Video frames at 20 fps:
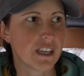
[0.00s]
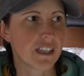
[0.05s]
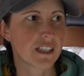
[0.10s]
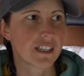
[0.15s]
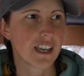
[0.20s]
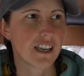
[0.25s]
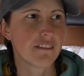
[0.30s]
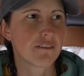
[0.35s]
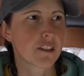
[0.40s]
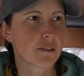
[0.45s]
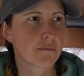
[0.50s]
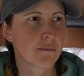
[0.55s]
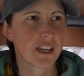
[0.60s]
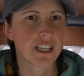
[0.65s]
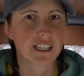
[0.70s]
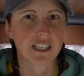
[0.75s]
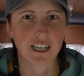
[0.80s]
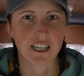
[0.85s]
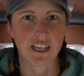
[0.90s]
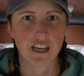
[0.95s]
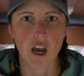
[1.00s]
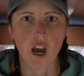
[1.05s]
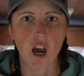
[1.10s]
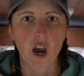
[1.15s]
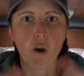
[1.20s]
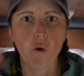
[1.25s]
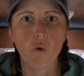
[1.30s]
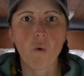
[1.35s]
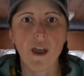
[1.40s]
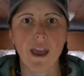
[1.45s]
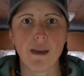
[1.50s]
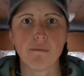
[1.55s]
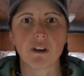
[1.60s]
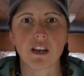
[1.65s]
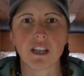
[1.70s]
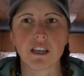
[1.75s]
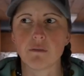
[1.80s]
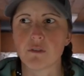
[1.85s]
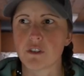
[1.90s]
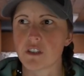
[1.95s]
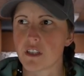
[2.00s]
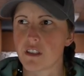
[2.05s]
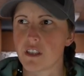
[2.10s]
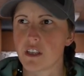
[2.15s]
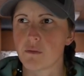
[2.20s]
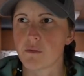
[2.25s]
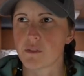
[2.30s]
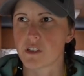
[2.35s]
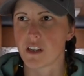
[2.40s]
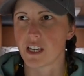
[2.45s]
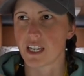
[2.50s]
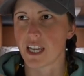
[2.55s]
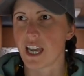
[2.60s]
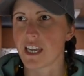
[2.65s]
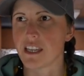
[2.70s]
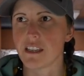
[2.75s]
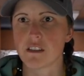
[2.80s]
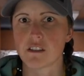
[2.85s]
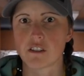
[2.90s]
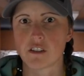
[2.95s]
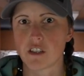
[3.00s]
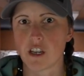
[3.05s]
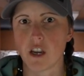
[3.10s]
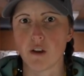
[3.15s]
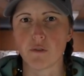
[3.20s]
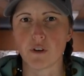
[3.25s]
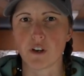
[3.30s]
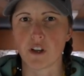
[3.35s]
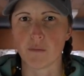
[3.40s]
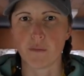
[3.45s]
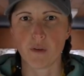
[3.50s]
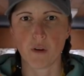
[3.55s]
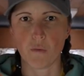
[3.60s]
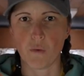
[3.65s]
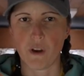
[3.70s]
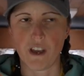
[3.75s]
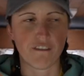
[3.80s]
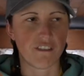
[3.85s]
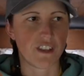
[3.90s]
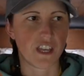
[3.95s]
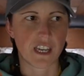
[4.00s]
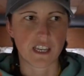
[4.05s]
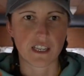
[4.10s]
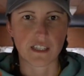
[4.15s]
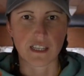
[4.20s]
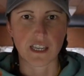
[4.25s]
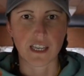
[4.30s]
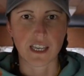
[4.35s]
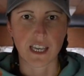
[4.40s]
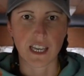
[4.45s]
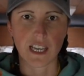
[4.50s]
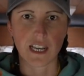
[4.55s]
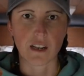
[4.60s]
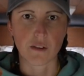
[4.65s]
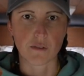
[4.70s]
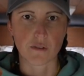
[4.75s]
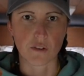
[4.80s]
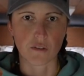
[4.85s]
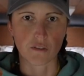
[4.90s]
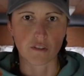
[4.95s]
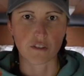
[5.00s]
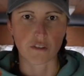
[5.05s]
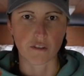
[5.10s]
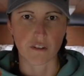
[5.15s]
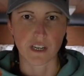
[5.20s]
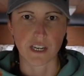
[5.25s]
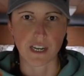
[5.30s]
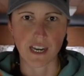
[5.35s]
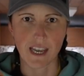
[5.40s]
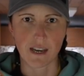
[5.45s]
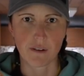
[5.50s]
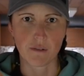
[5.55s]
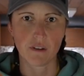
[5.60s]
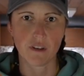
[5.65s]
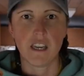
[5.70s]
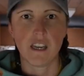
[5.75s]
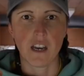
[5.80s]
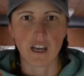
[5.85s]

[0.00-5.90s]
It saved us basically a whole Emily, which I think was like 8 stone, and I'll put whatever that is in kilos on the screen now.